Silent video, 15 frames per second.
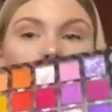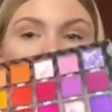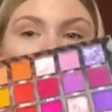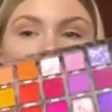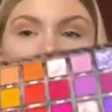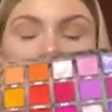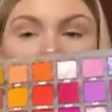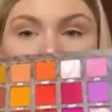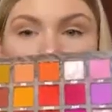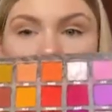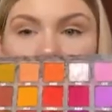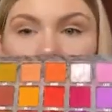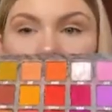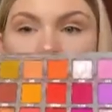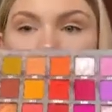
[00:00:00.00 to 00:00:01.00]
It's so
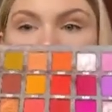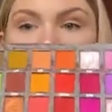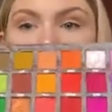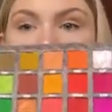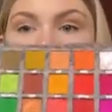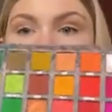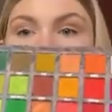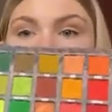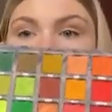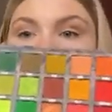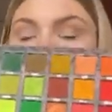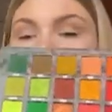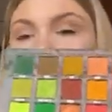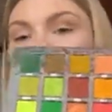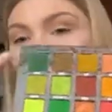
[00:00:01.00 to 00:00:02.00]
pretty.
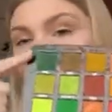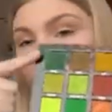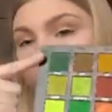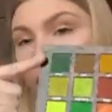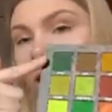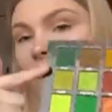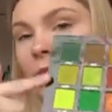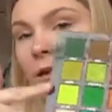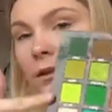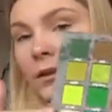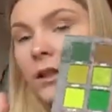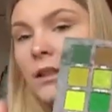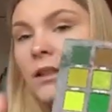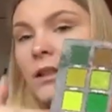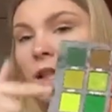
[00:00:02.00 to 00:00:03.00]
This
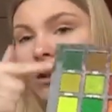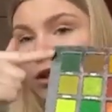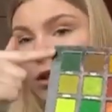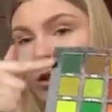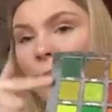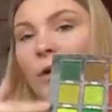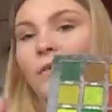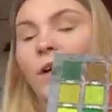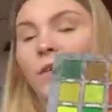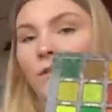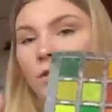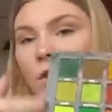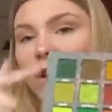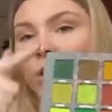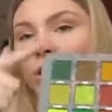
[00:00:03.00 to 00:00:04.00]
section is my favourite
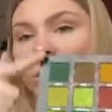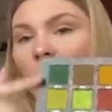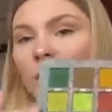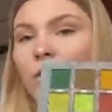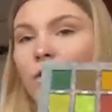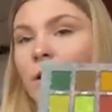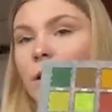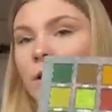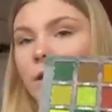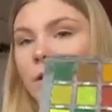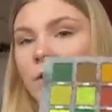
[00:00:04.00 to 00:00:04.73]
section, like the greens.